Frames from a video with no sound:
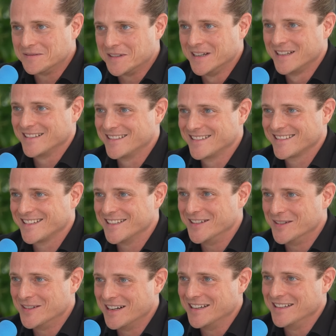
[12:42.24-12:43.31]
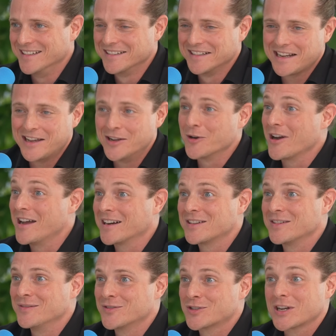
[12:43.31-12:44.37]
right? Mm. you know, add
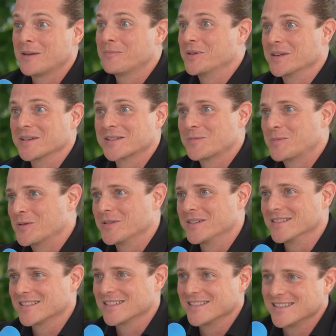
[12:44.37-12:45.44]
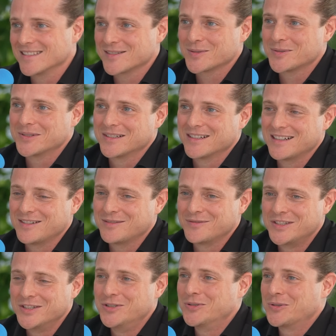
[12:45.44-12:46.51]
interactive shopping experiences nice. or have
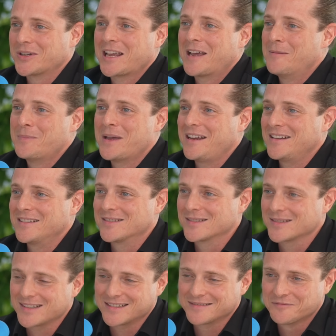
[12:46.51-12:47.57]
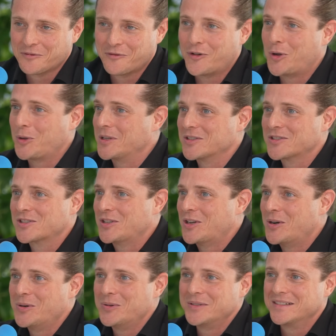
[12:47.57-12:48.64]
digital campaigns like falling
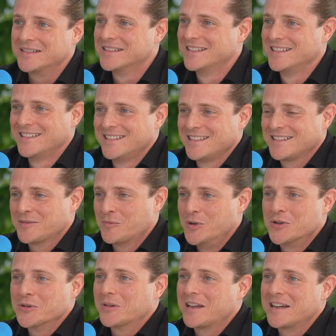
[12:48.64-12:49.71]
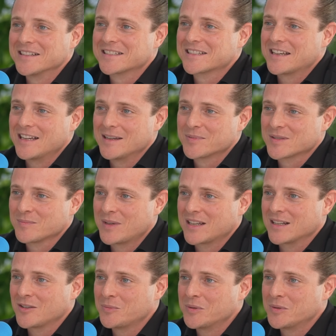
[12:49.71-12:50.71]
snow and yeah. winter landscapes and make it a little